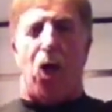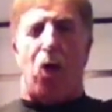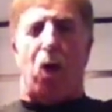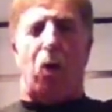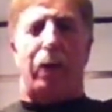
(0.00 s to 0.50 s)

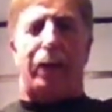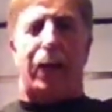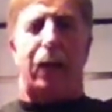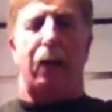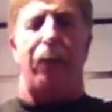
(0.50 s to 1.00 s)
or when you
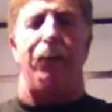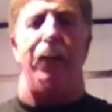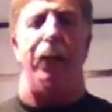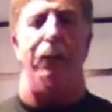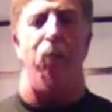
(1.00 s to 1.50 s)
can't lift
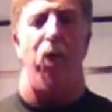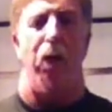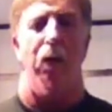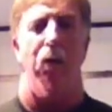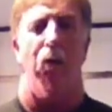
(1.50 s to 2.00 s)
it
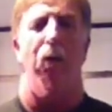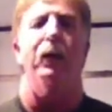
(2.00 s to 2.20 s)
anymore, or